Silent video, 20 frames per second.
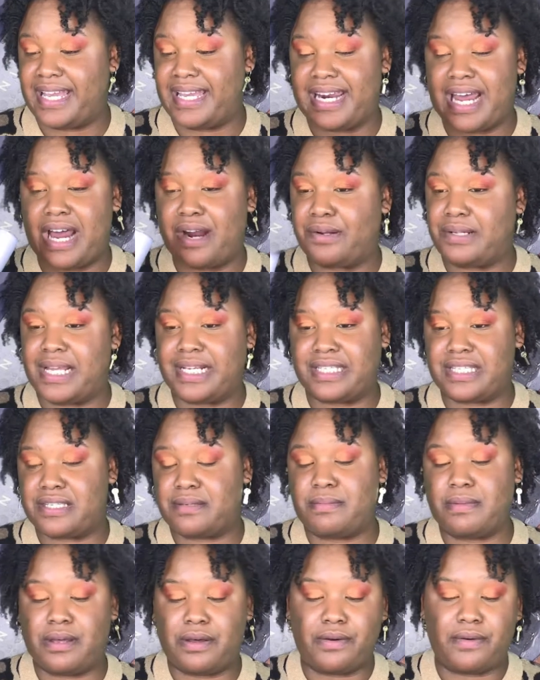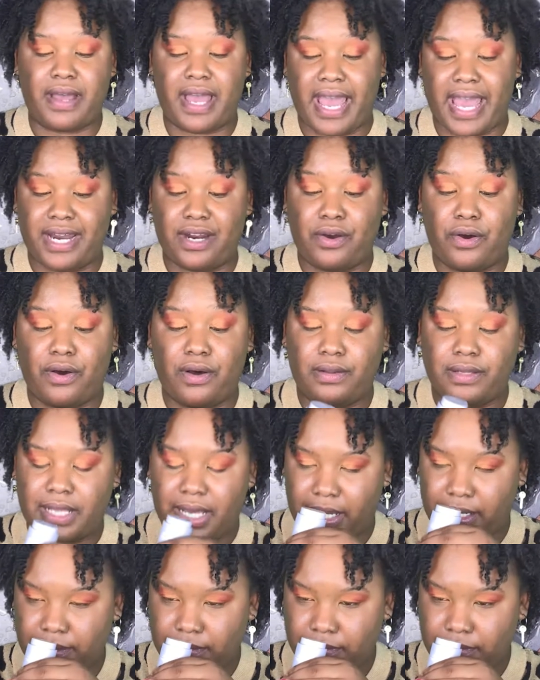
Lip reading: And I don't like the smell at all. Like,